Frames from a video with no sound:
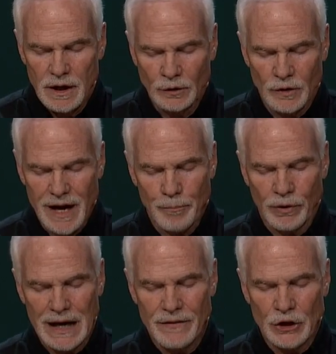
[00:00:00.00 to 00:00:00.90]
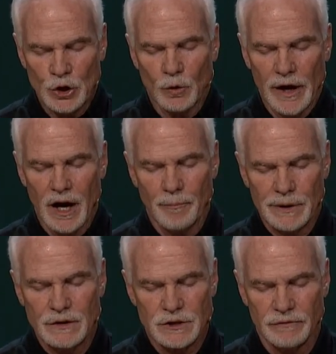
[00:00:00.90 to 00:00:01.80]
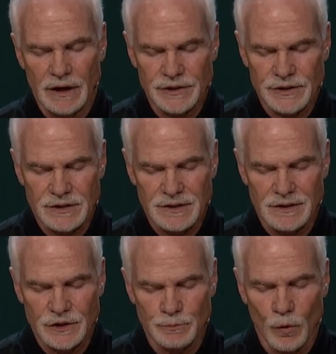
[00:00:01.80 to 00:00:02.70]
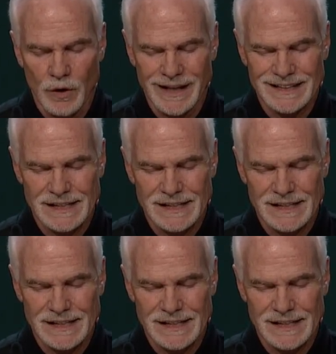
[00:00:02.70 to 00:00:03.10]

And Lord, I pray that you'll help each of us this morning